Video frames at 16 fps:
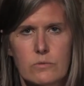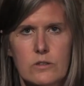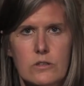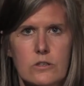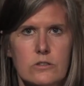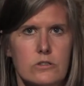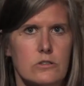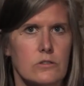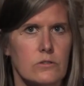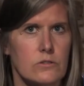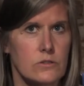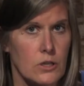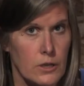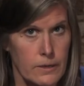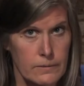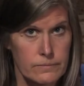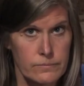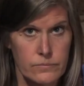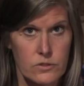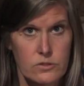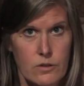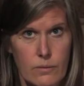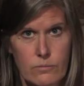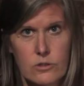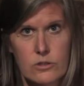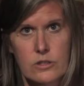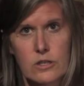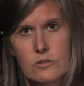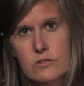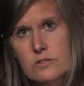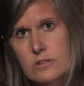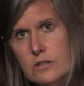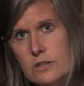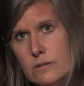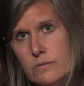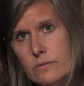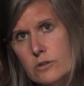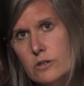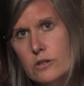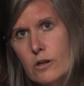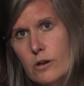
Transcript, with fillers: one could choose. So I'm really interested, you